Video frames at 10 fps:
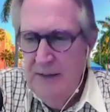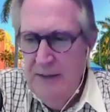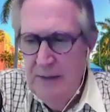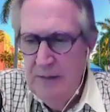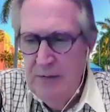
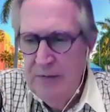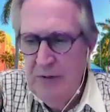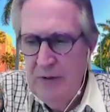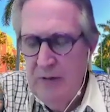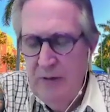and it was
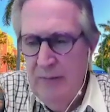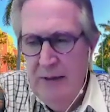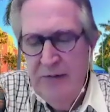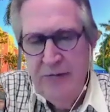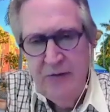uh,
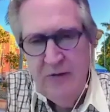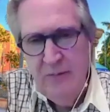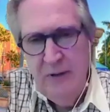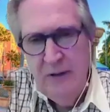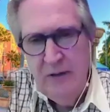amazing to
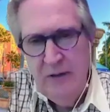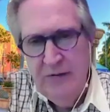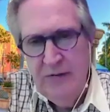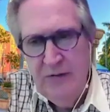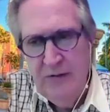me to
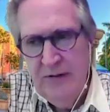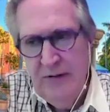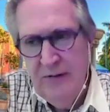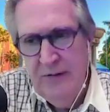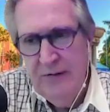listen to
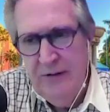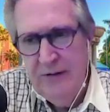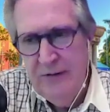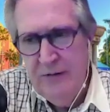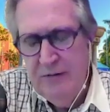the the
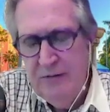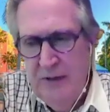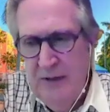sense of